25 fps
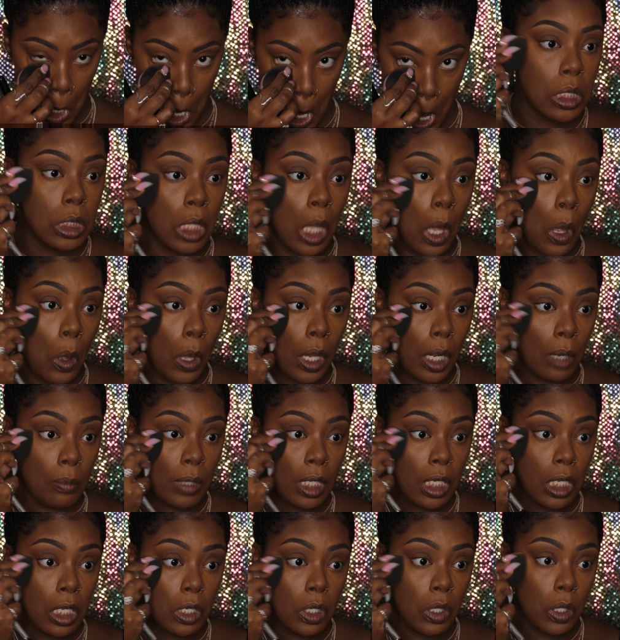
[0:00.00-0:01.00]
So what I'm
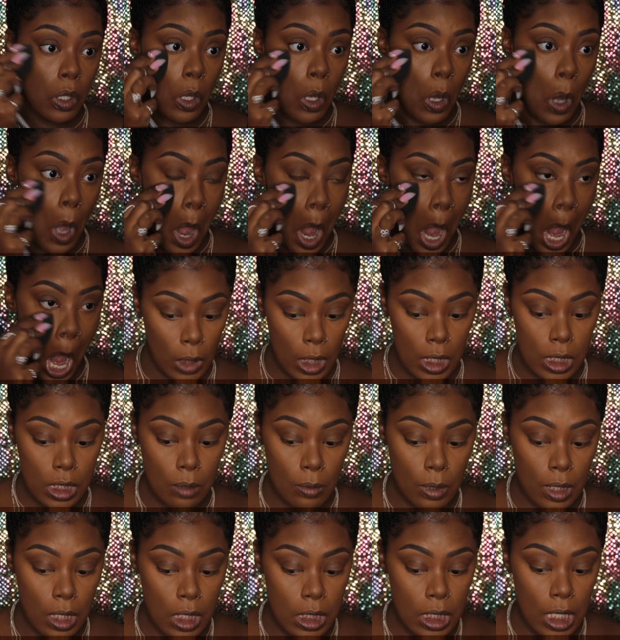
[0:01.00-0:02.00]
going to do is
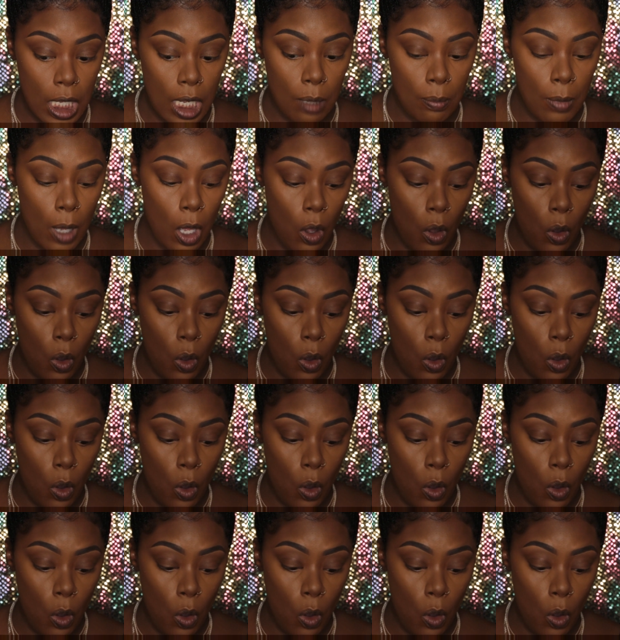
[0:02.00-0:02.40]
I'm going to take my